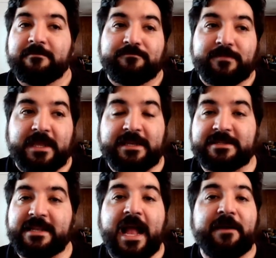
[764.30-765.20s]
It
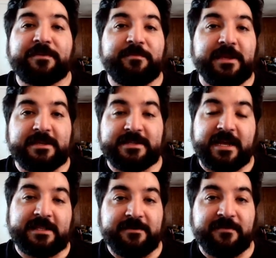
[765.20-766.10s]
doesn't have to be
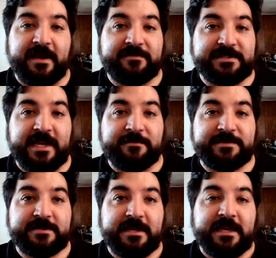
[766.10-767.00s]
exactly 5
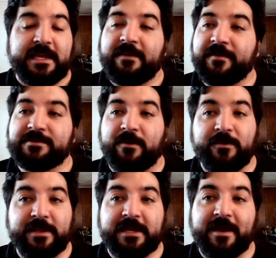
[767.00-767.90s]
steps. If he's
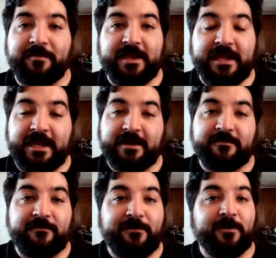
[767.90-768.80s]
only coming
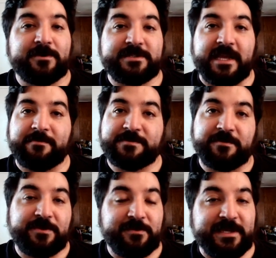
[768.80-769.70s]
in 4 steps or
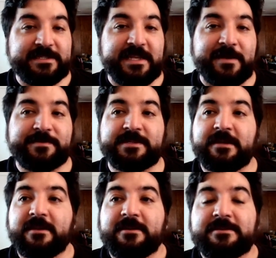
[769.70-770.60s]
3 steps,
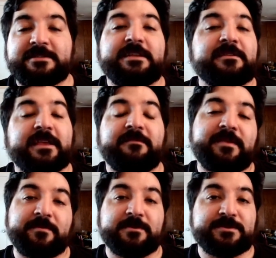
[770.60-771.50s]
still give
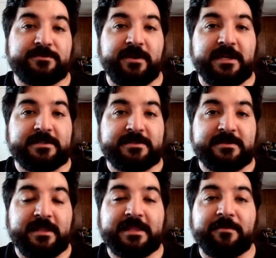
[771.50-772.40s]
them those treats.
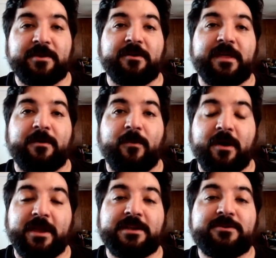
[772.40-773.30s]
Let them know that
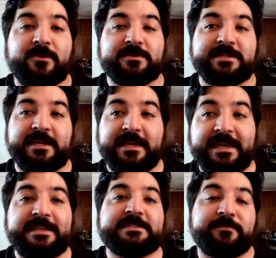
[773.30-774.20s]
walking towards it
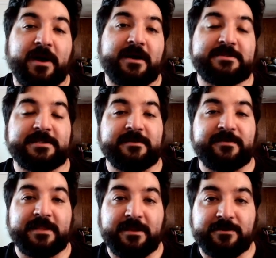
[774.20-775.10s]
is positive,
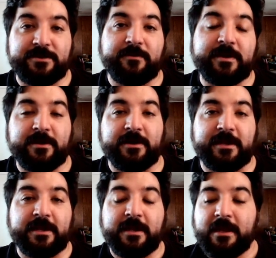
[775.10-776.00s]
that they're doing
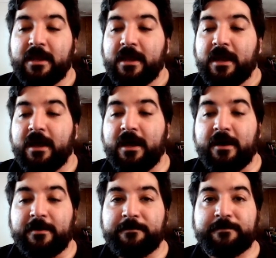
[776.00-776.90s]
good.
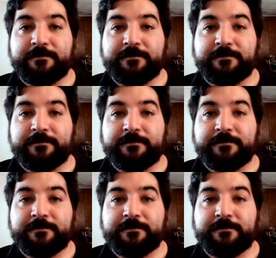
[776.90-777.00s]
Um,